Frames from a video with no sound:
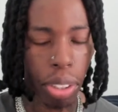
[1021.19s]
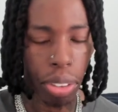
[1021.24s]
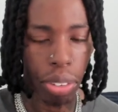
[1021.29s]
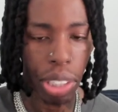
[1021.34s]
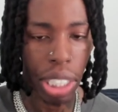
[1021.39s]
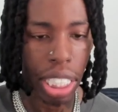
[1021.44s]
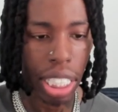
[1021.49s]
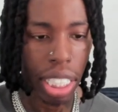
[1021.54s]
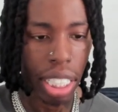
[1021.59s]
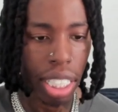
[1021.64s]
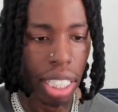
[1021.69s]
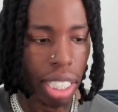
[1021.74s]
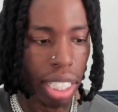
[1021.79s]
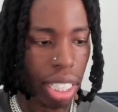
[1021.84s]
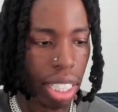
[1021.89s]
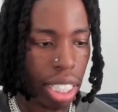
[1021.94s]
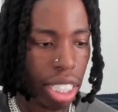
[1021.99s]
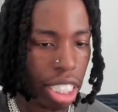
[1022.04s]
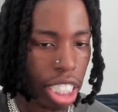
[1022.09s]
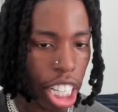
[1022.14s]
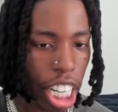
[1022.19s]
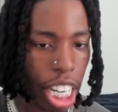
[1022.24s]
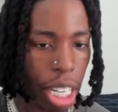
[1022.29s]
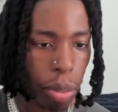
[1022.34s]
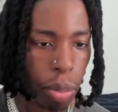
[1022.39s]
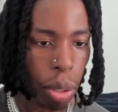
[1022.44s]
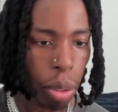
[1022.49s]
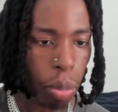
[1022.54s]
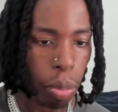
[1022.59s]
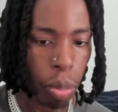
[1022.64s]
three,
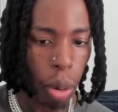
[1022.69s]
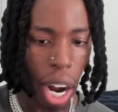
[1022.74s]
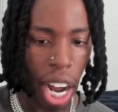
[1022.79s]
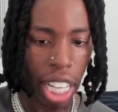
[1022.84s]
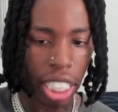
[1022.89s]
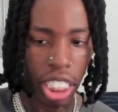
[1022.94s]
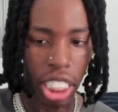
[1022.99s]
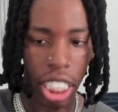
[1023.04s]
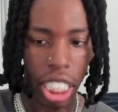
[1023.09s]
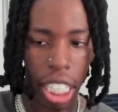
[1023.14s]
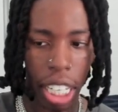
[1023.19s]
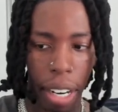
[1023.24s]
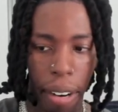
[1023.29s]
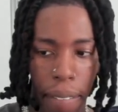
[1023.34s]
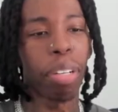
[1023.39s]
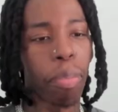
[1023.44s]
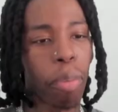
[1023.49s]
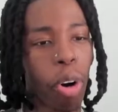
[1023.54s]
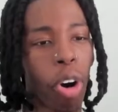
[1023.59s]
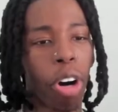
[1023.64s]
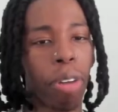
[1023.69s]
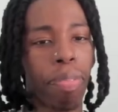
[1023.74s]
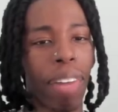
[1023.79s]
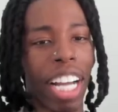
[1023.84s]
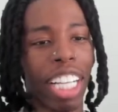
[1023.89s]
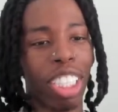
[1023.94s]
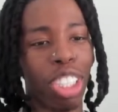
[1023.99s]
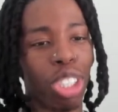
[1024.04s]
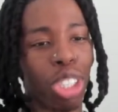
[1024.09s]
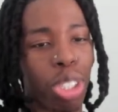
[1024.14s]
they were watching more of
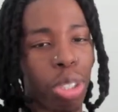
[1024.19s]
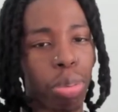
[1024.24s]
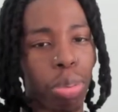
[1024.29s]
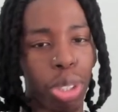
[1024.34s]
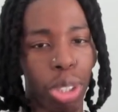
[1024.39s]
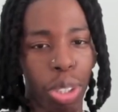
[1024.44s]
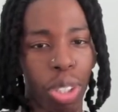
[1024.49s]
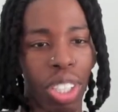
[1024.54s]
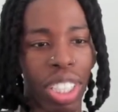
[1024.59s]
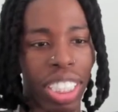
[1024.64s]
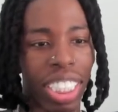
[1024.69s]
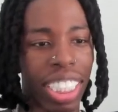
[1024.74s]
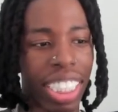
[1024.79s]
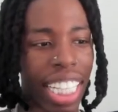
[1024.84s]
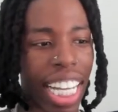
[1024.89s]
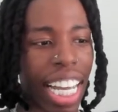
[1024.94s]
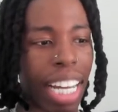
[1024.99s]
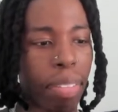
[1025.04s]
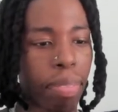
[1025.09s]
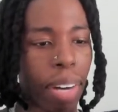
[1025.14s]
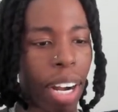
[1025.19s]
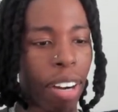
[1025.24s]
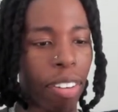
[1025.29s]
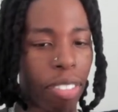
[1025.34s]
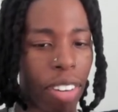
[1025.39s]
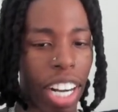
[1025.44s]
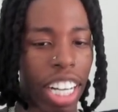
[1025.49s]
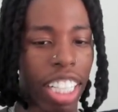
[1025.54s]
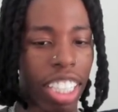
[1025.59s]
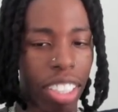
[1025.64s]
my YouTube Shorts than my
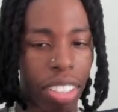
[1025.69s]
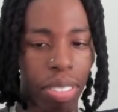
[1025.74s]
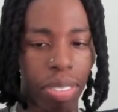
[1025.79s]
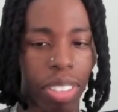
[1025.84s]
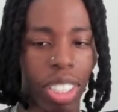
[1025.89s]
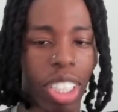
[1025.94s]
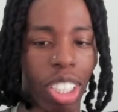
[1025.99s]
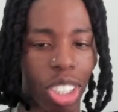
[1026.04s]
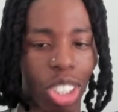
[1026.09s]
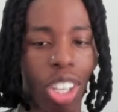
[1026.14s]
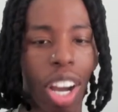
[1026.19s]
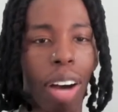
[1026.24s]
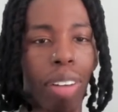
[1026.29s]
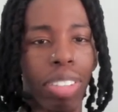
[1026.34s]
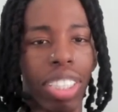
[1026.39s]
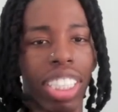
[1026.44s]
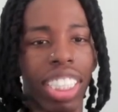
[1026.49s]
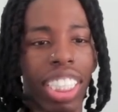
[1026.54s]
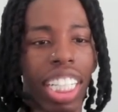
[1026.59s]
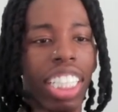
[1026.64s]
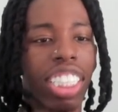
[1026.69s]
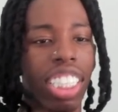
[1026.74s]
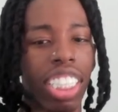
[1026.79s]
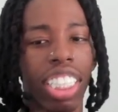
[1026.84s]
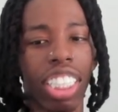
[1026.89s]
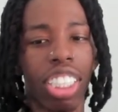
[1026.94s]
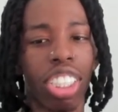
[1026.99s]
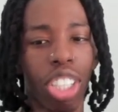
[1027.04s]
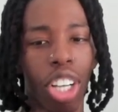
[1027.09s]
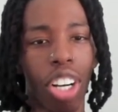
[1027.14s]
regular videos. So I was
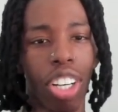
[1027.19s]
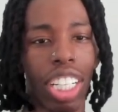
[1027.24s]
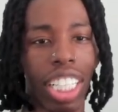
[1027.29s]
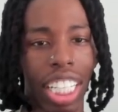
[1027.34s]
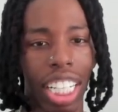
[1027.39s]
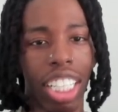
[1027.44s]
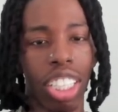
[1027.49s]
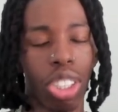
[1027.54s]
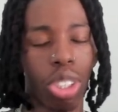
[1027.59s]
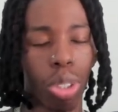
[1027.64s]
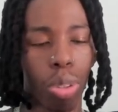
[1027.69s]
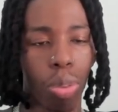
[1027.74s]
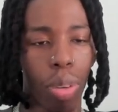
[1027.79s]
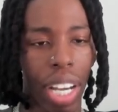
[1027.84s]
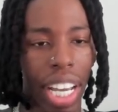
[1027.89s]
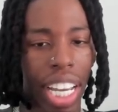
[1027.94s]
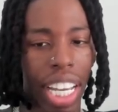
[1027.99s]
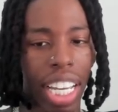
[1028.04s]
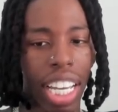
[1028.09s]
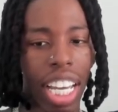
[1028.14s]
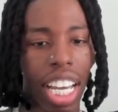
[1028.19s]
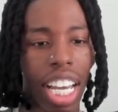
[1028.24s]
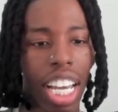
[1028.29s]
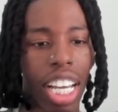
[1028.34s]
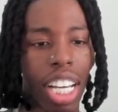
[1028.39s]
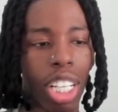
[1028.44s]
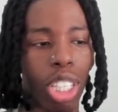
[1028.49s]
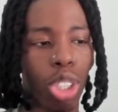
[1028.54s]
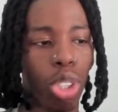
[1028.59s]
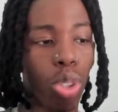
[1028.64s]
essentially turning into a
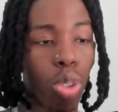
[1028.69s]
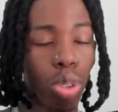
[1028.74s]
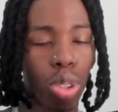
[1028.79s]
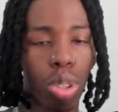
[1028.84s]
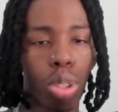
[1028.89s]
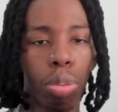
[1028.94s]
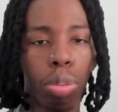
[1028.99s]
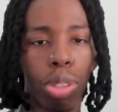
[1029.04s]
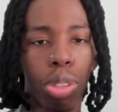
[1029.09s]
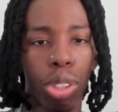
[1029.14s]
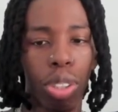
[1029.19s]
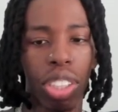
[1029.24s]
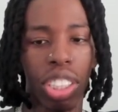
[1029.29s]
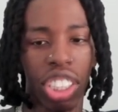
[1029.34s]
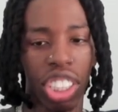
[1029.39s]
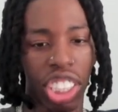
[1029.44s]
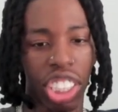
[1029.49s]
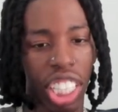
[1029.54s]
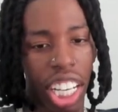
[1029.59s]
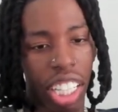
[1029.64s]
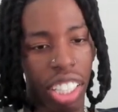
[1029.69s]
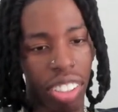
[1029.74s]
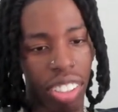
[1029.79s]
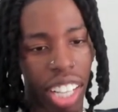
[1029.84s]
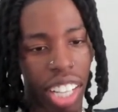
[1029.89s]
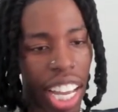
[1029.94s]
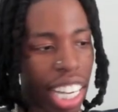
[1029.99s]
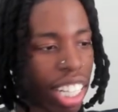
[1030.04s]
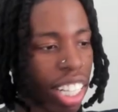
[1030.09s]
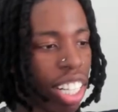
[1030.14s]
YouTube Shorts channel.
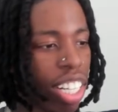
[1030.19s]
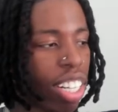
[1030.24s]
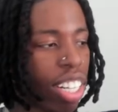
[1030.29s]
Like,